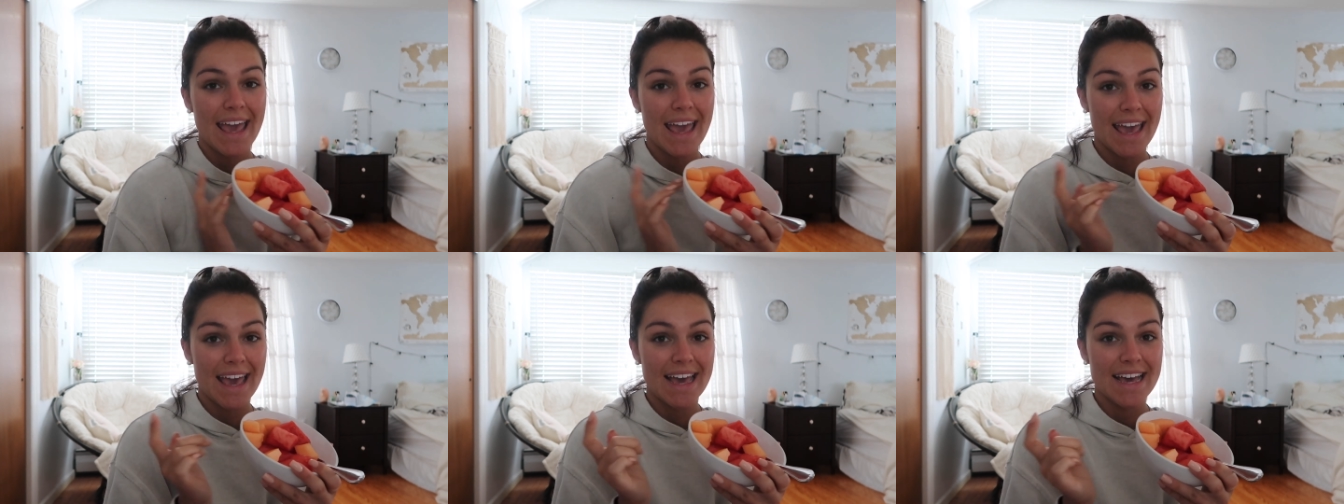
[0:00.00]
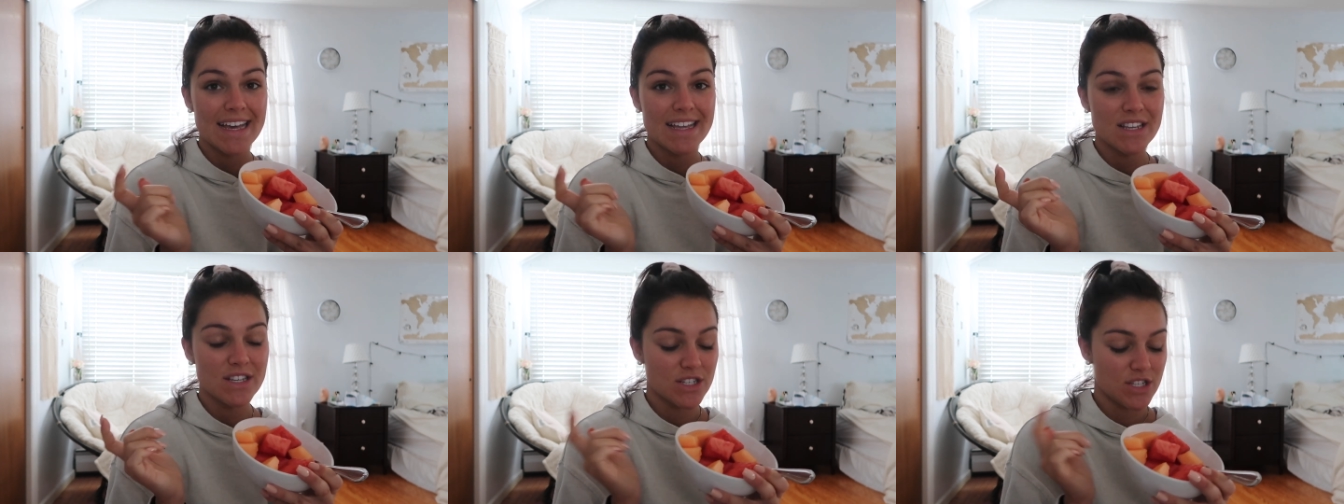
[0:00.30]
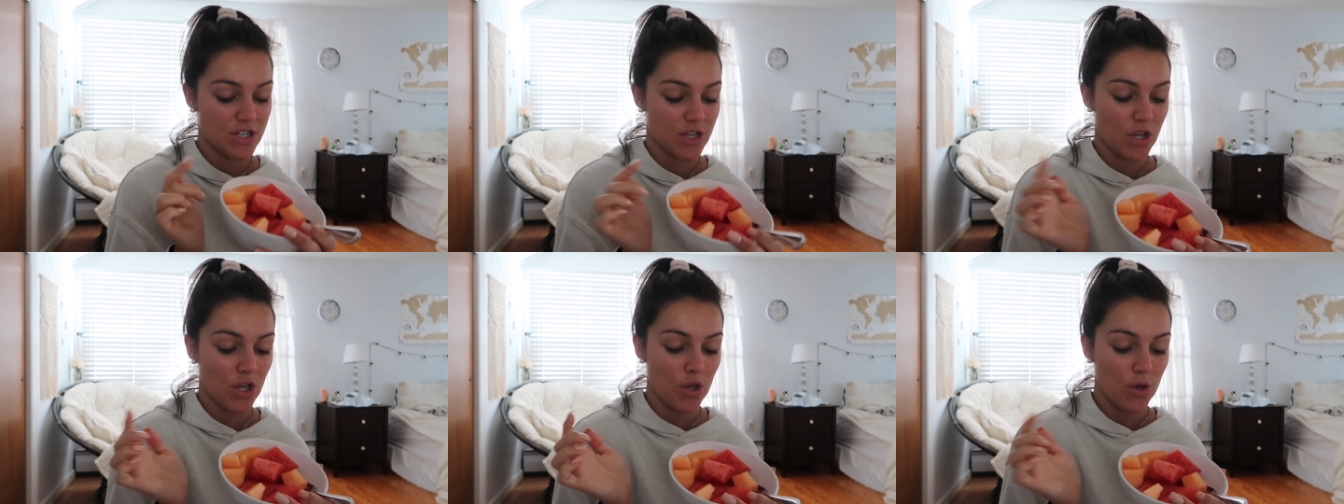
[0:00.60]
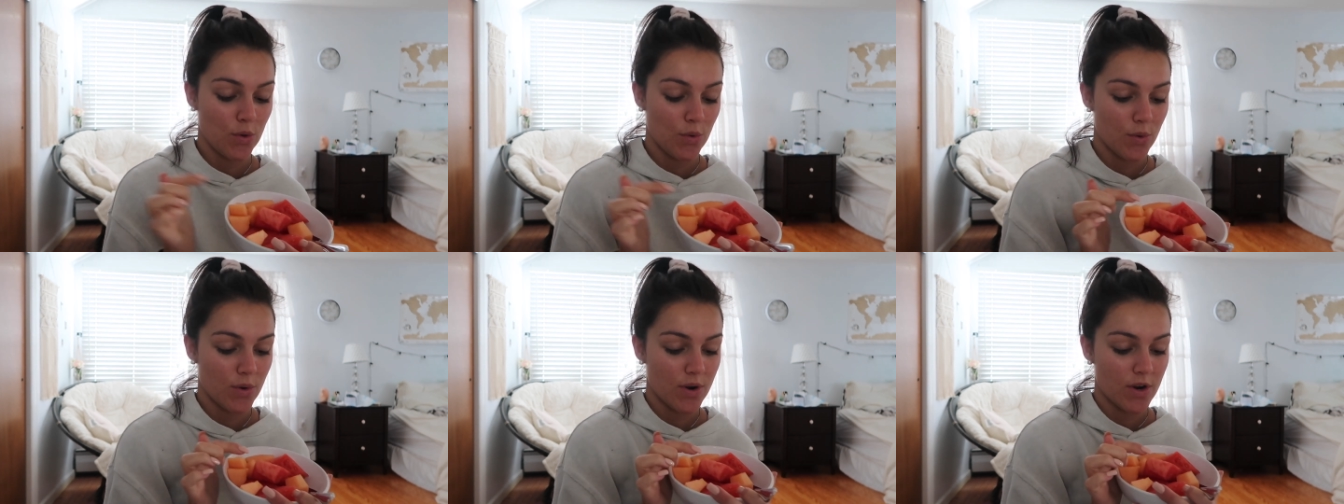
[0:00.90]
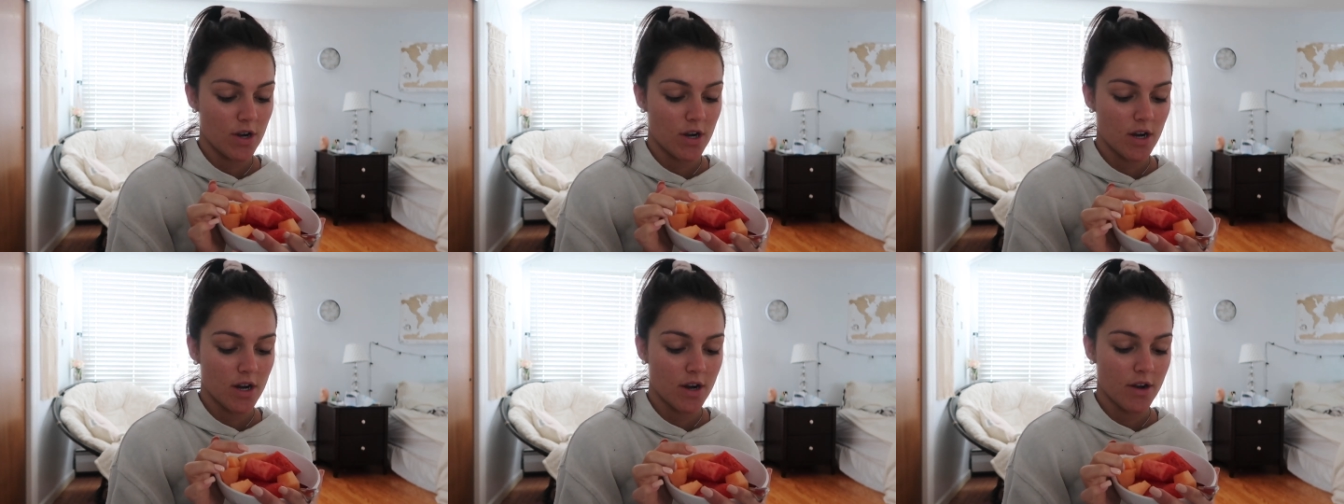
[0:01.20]
and
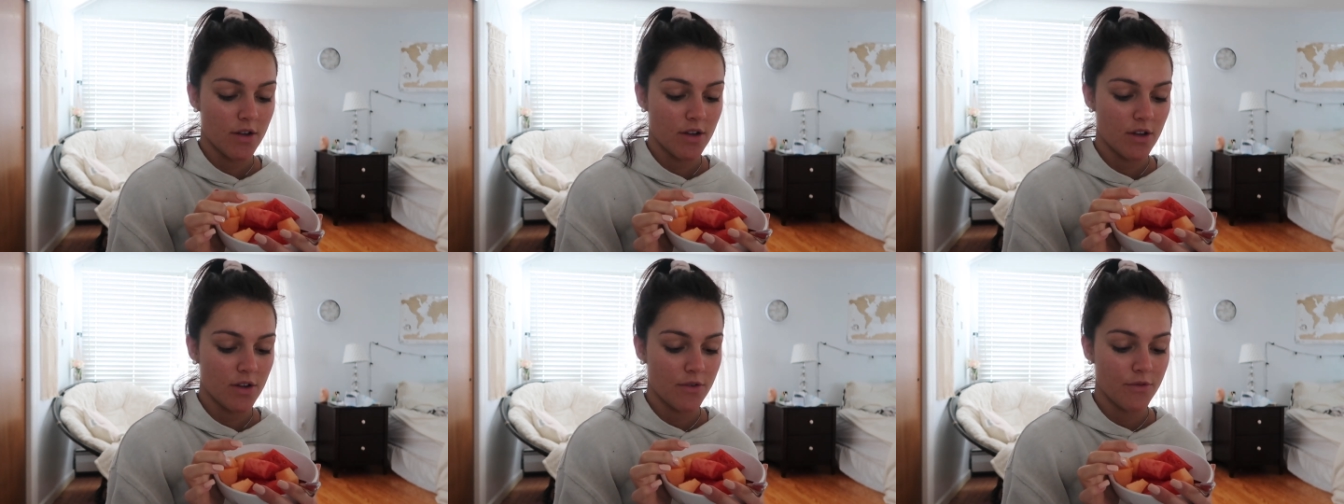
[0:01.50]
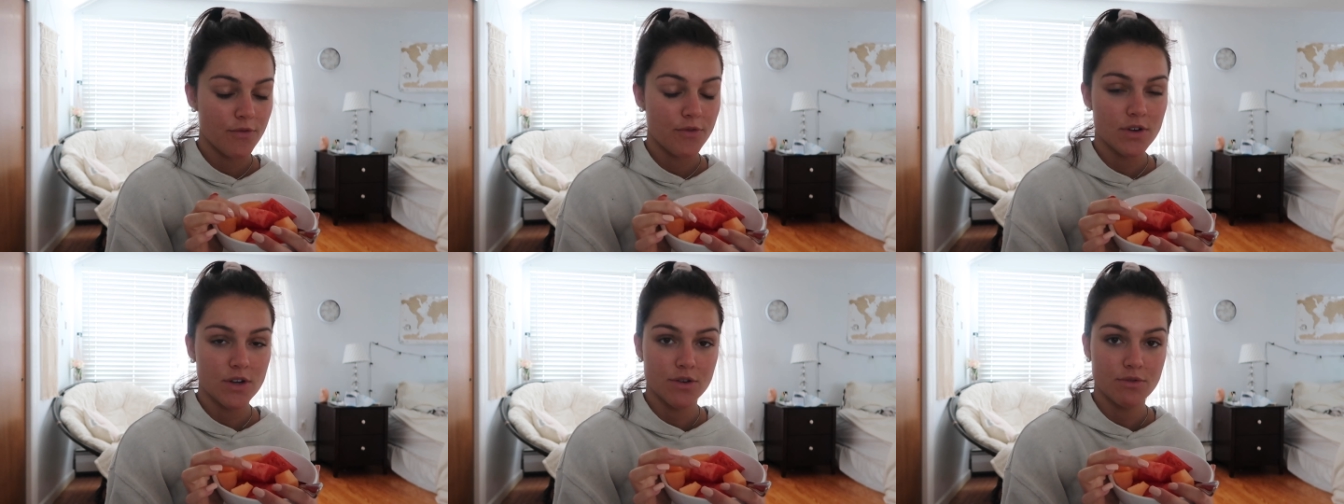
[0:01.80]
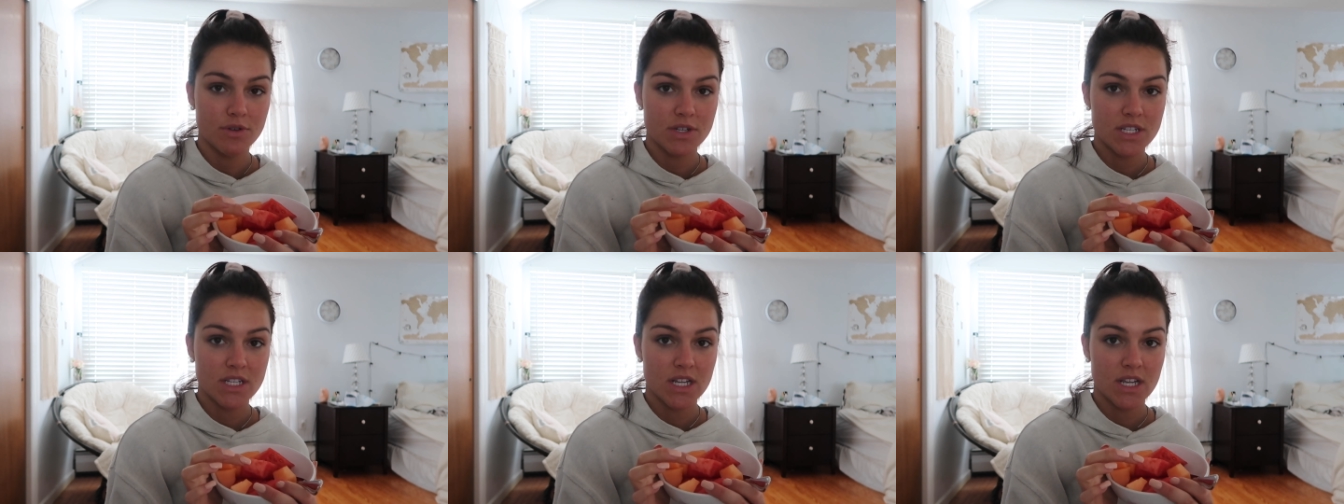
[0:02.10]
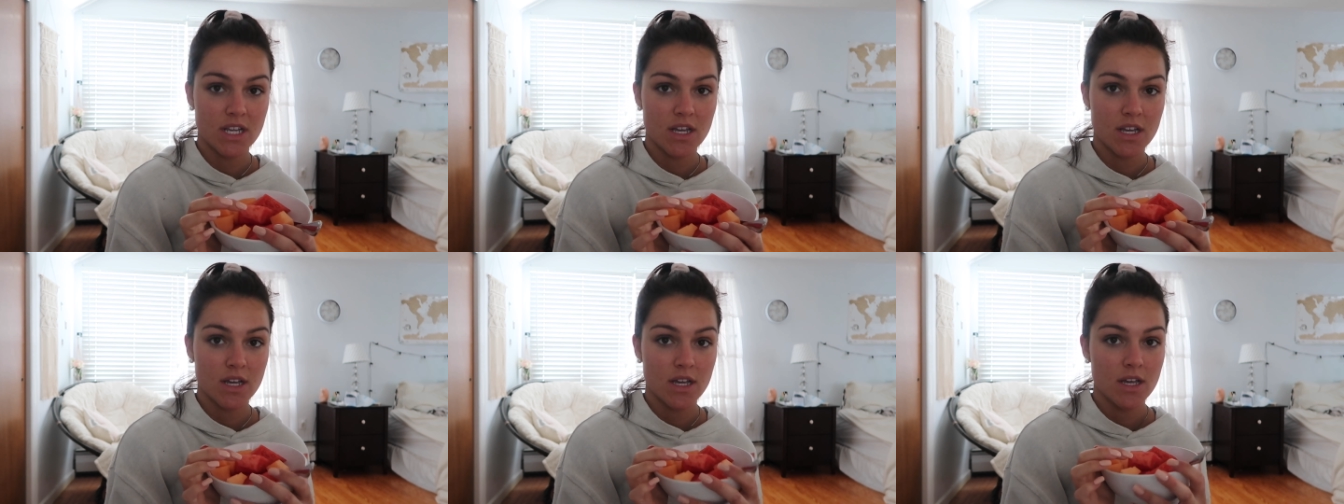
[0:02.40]
your fruit